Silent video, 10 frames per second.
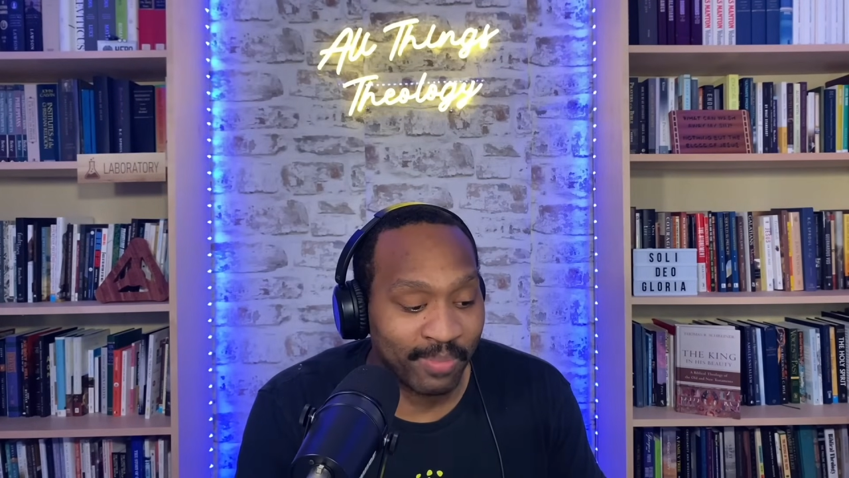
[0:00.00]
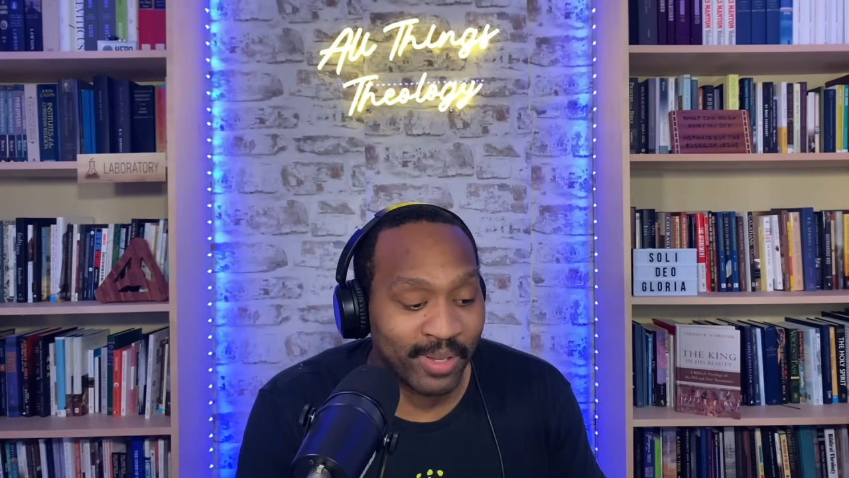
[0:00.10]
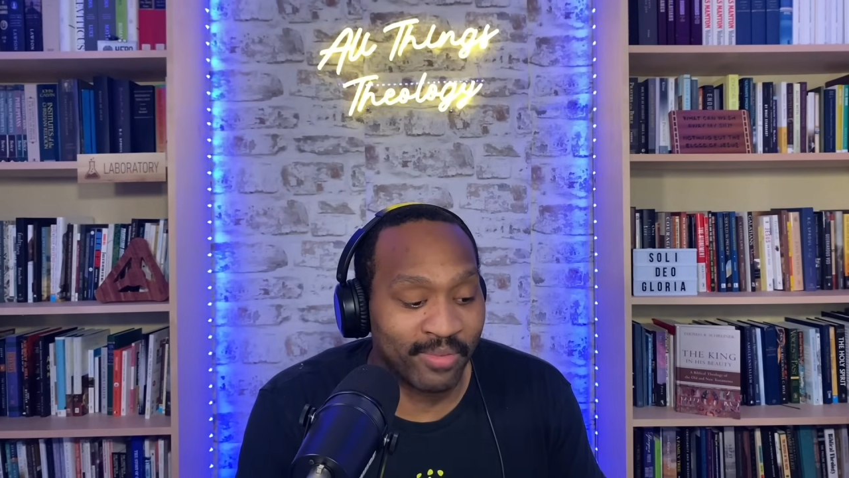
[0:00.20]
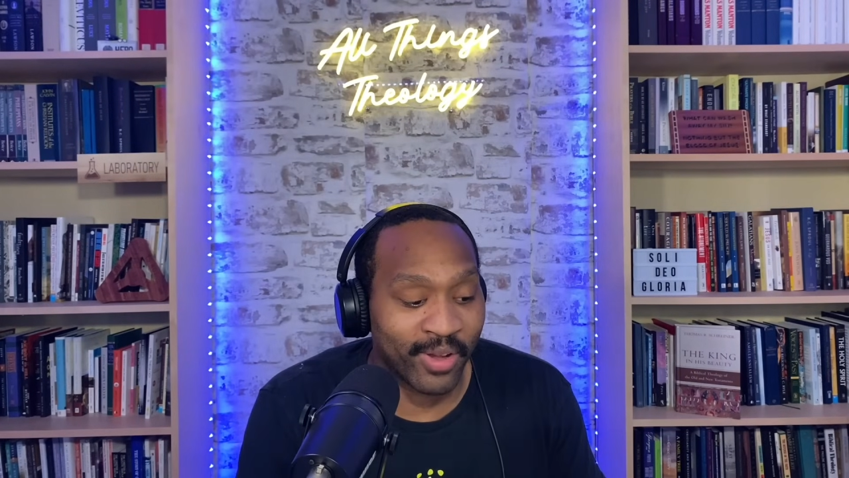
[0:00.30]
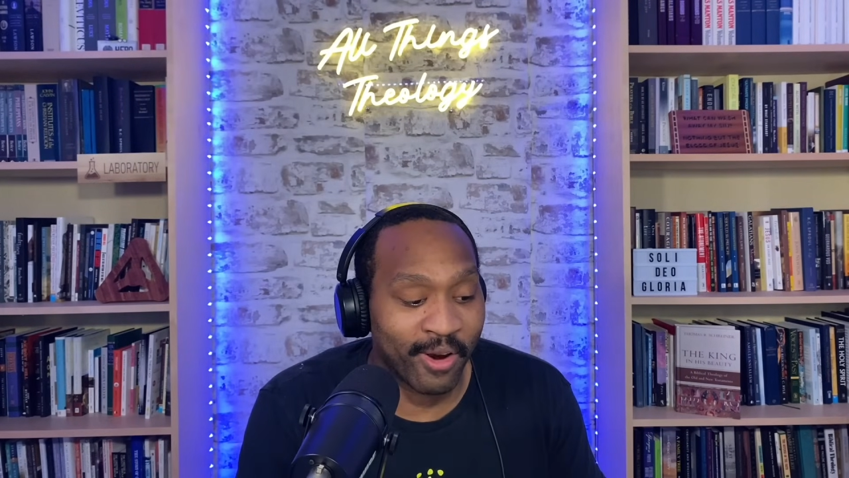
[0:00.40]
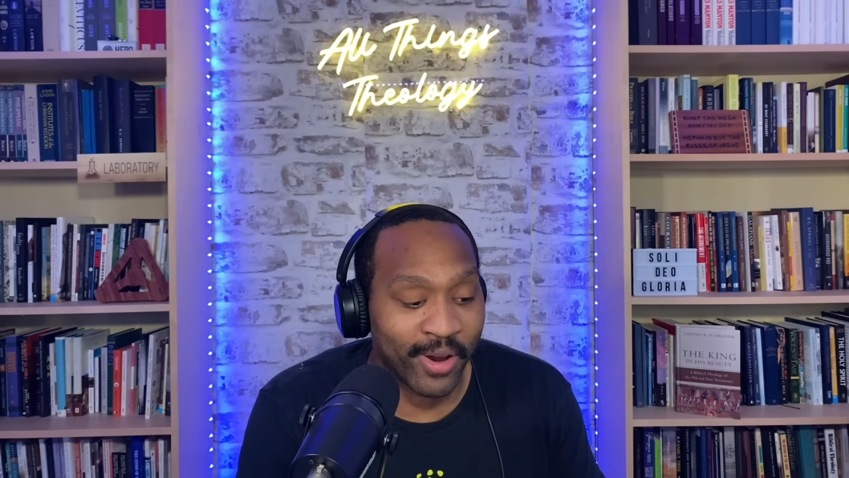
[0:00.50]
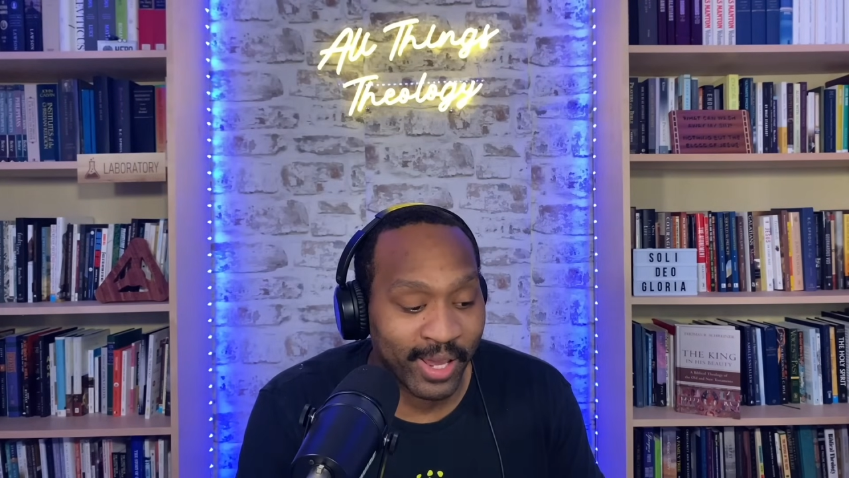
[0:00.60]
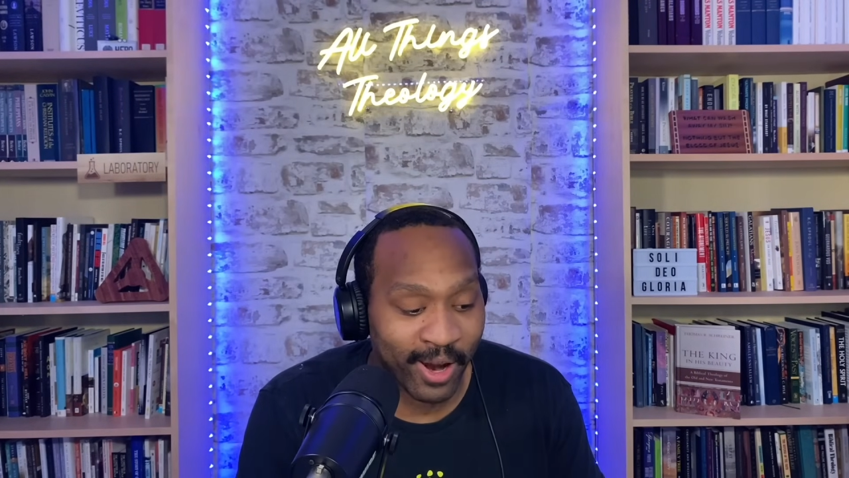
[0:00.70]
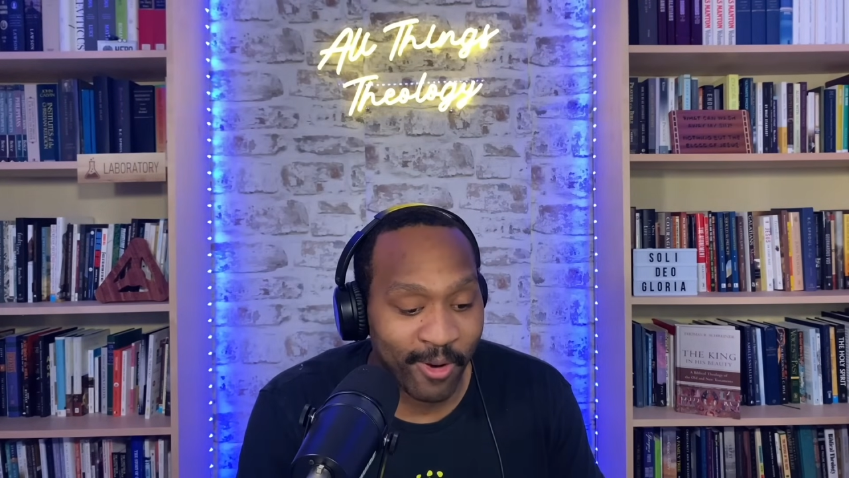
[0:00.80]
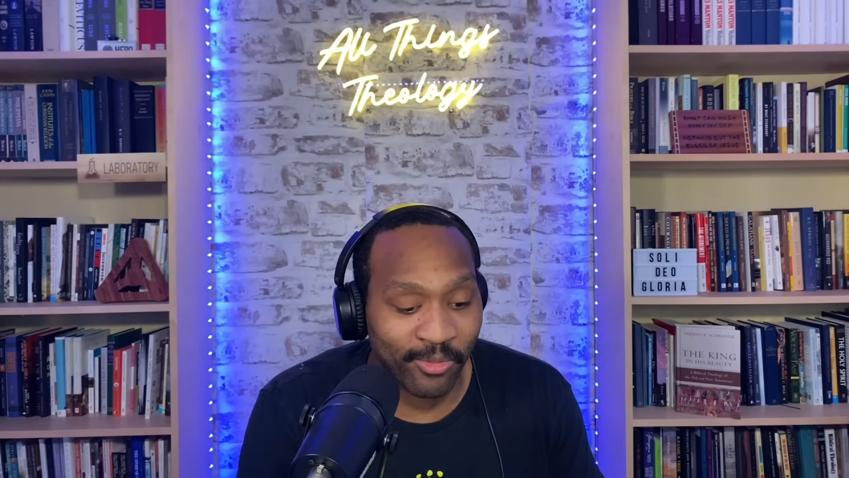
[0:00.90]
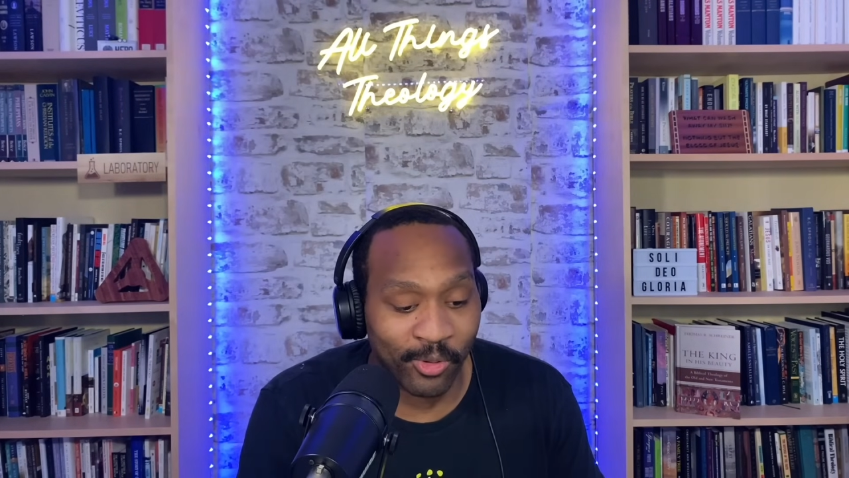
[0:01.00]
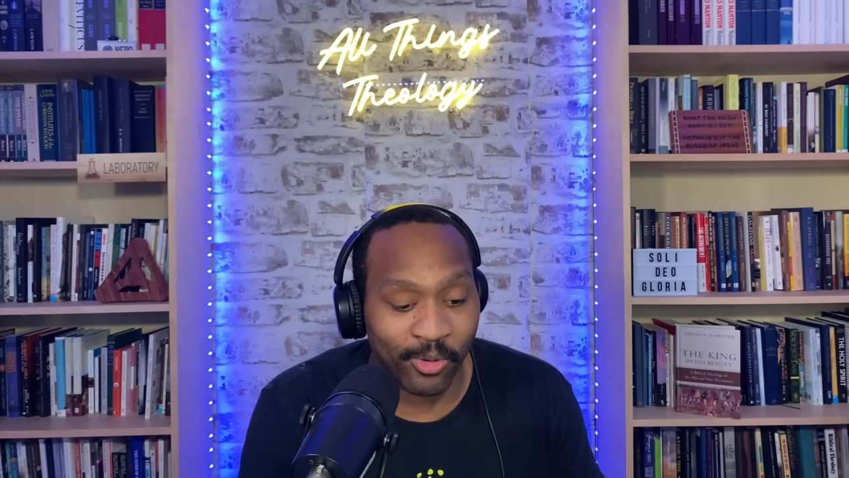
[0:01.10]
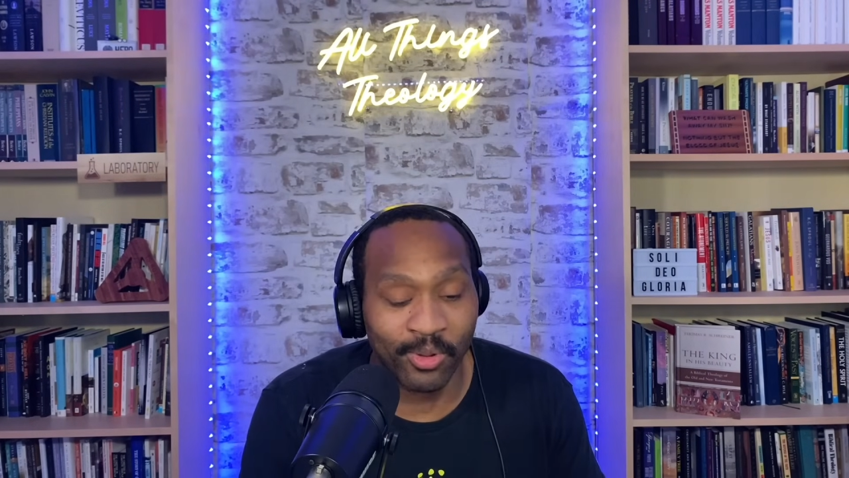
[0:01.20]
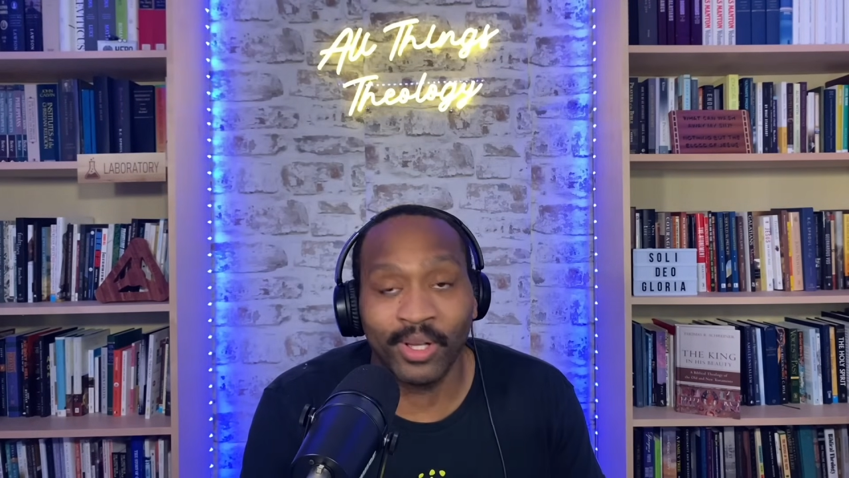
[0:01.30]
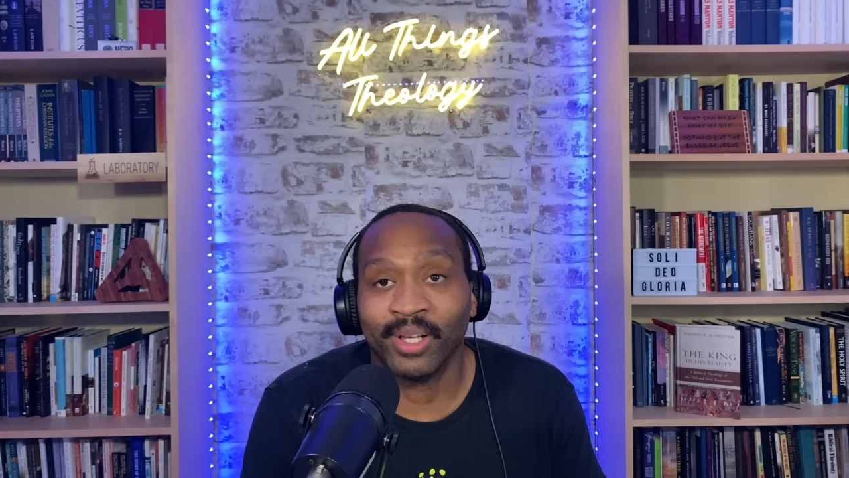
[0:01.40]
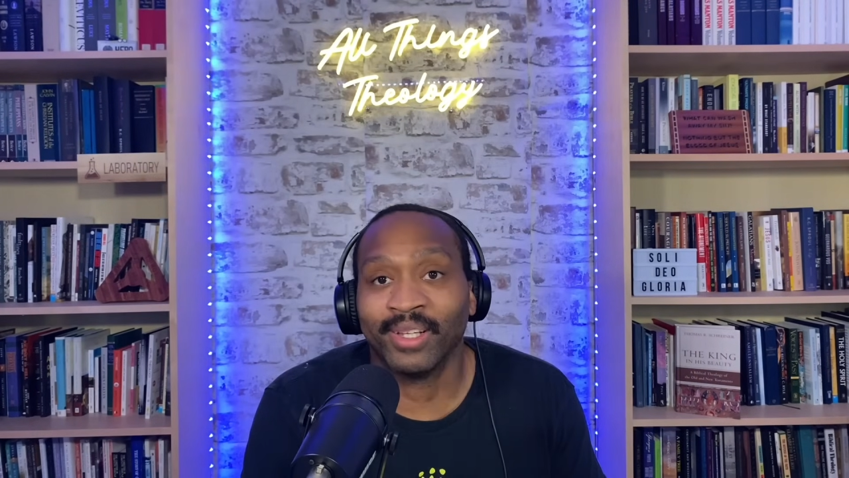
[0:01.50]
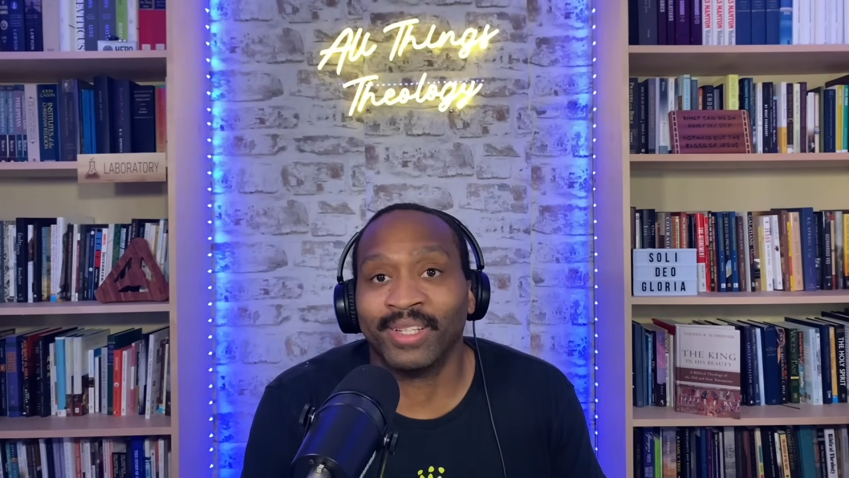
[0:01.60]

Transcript: Be very careful